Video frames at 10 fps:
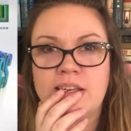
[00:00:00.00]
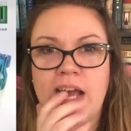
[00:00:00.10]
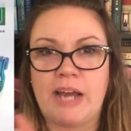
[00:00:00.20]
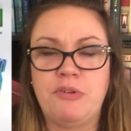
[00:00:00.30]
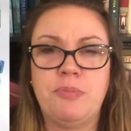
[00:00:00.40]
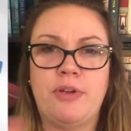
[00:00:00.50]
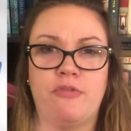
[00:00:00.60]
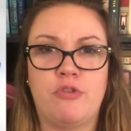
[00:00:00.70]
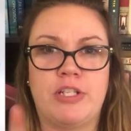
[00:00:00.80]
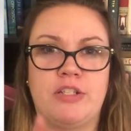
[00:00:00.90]
I will put a
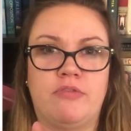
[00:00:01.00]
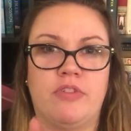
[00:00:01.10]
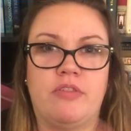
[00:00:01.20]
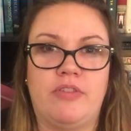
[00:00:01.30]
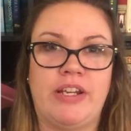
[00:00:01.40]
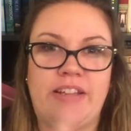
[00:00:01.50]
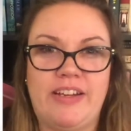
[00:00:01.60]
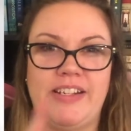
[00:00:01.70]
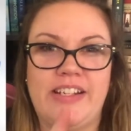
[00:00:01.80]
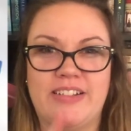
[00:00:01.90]
voiceover
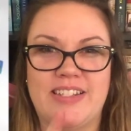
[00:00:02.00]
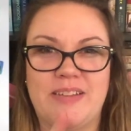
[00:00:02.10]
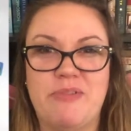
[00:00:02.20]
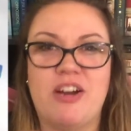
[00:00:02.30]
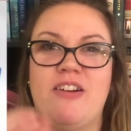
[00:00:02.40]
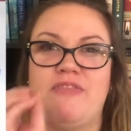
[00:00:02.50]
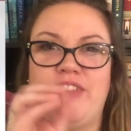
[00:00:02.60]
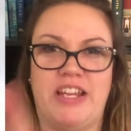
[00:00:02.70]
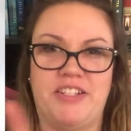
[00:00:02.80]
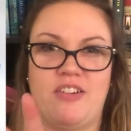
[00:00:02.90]
in here somewhere or
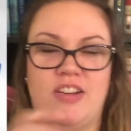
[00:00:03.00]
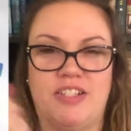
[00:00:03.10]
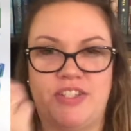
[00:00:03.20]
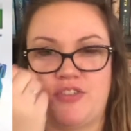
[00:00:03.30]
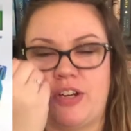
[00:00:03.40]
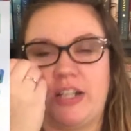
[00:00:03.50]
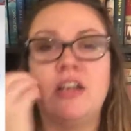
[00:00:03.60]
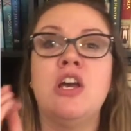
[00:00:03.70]
flash it across the screen.